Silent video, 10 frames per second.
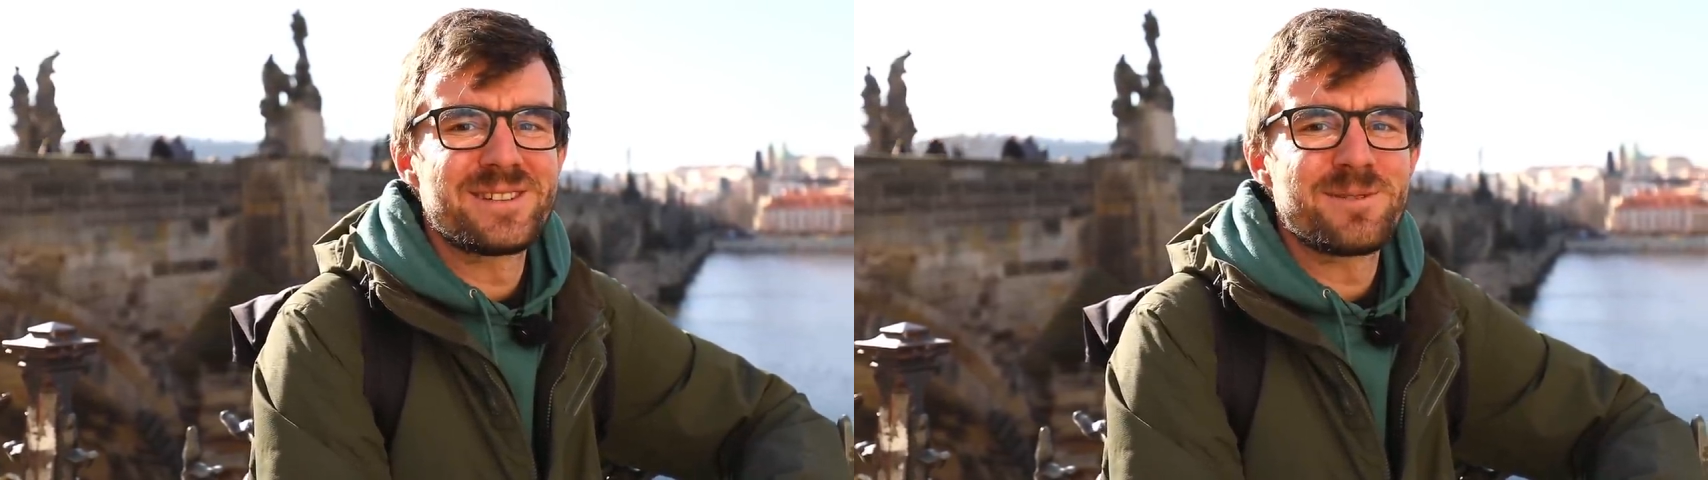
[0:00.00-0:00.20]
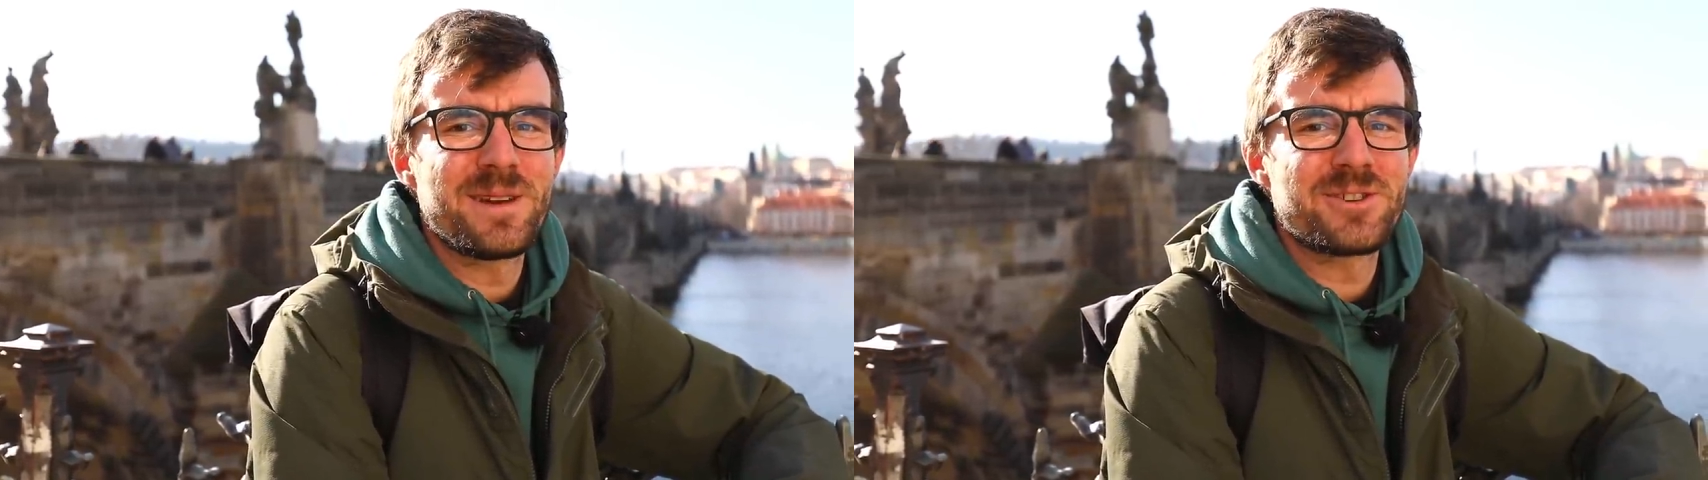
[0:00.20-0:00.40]

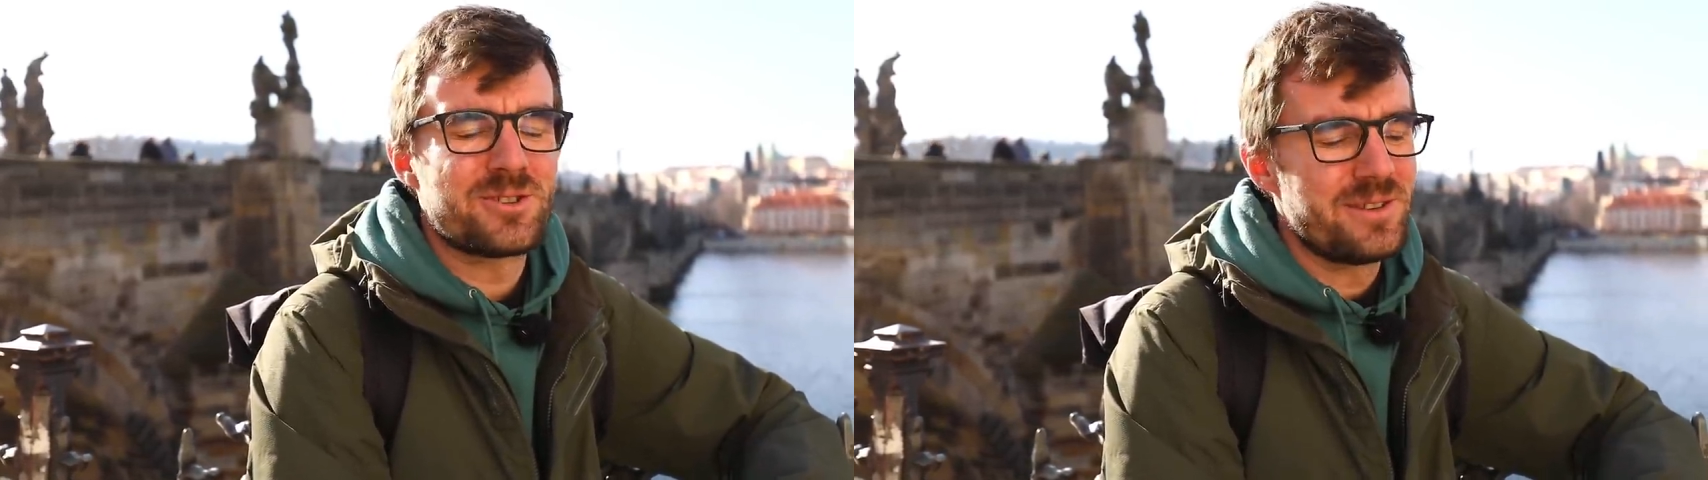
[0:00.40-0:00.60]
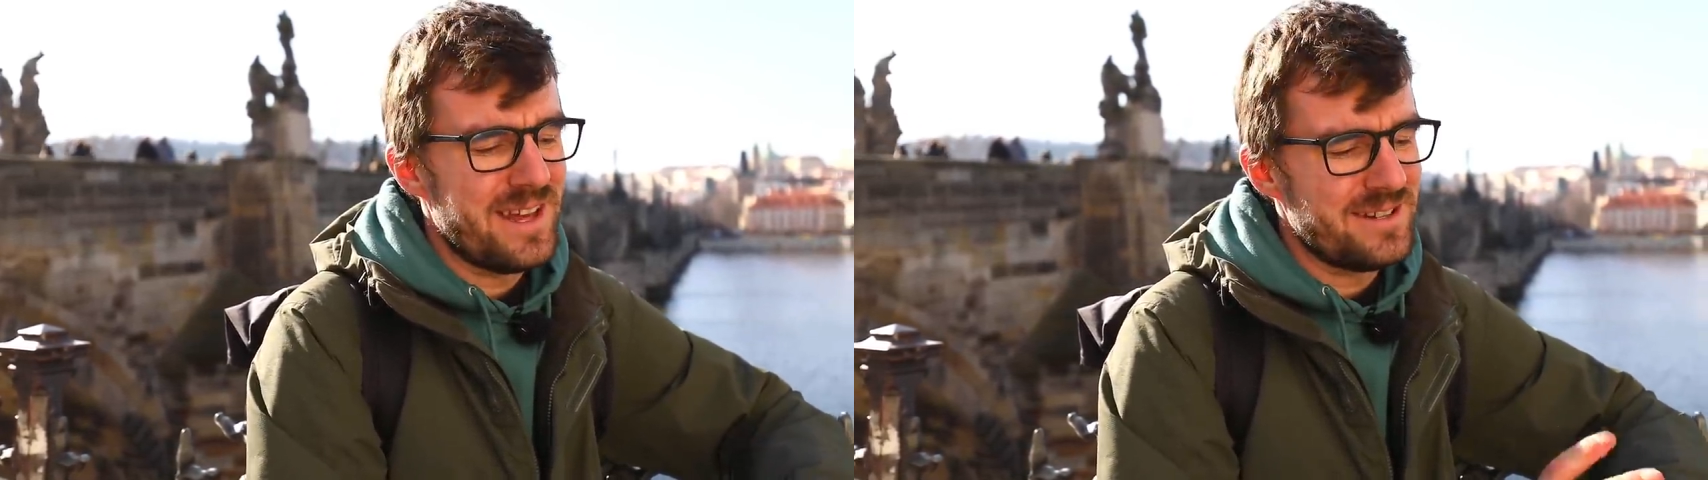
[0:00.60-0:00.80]
to make
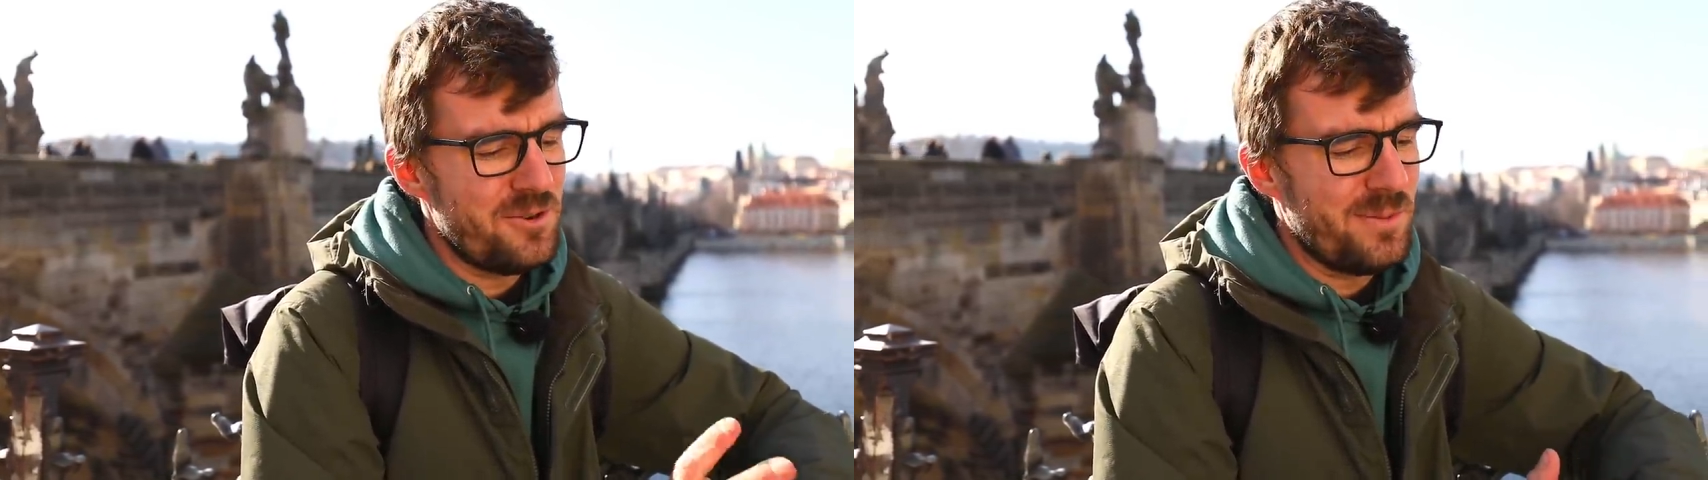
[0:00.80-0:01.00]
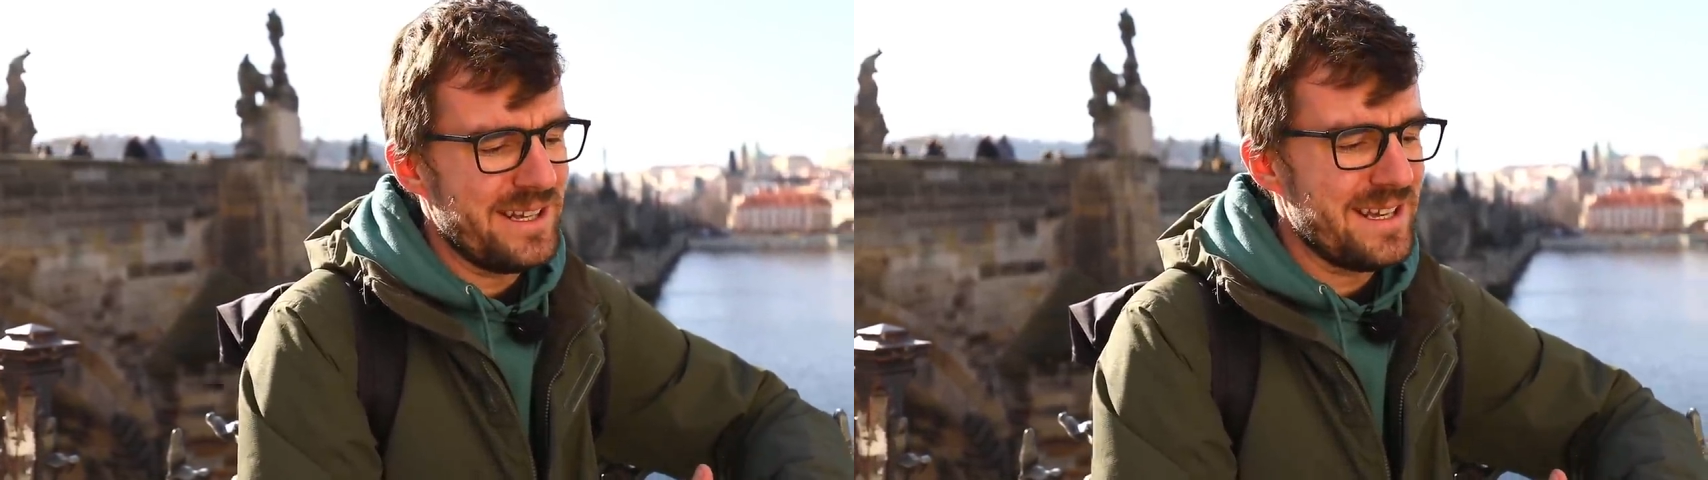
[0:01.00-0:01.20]
sure that
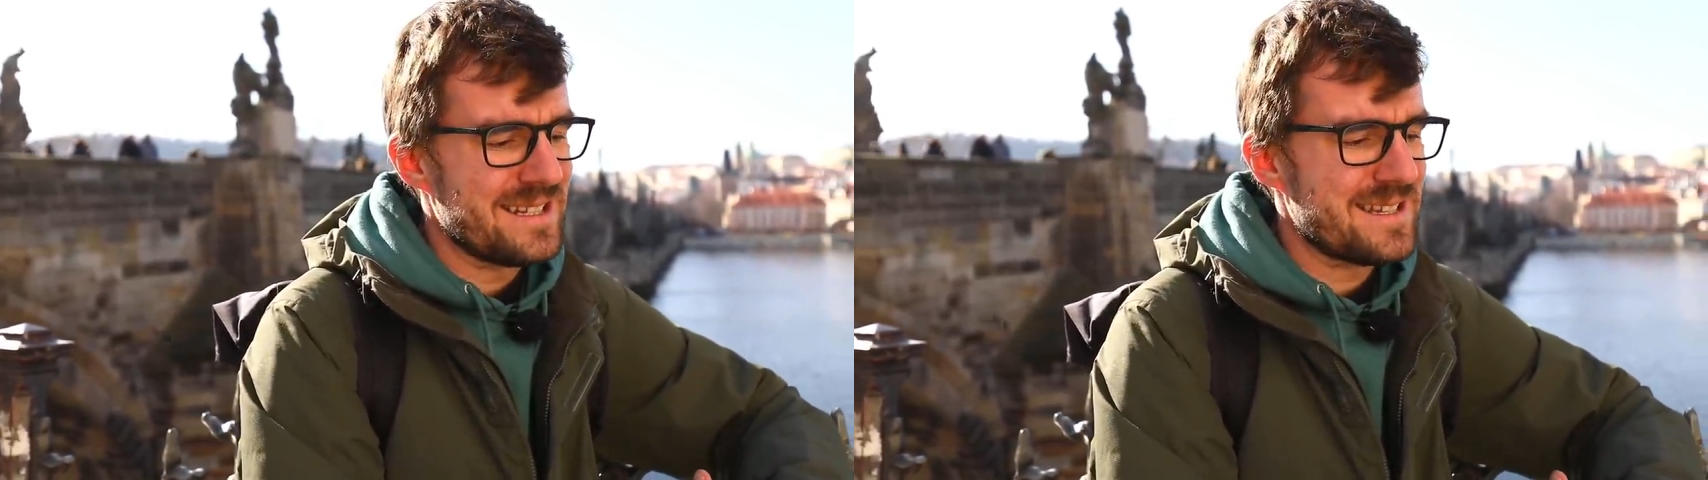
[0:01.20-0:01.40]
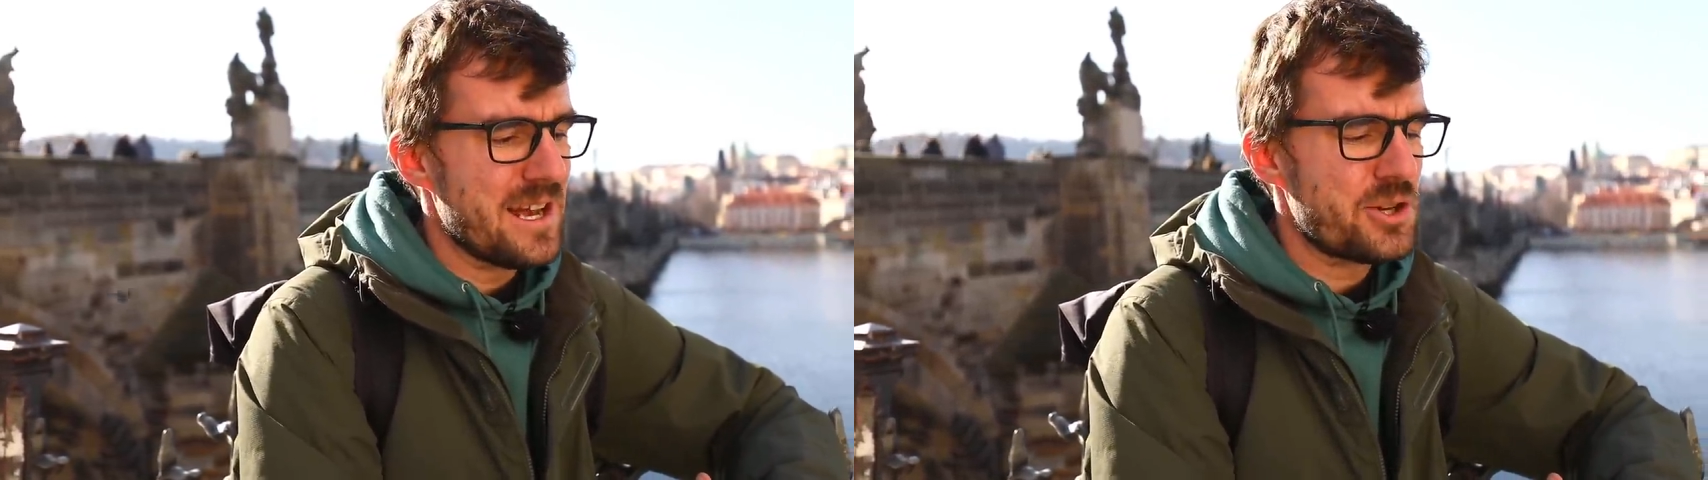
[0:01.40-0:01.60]
nobody gets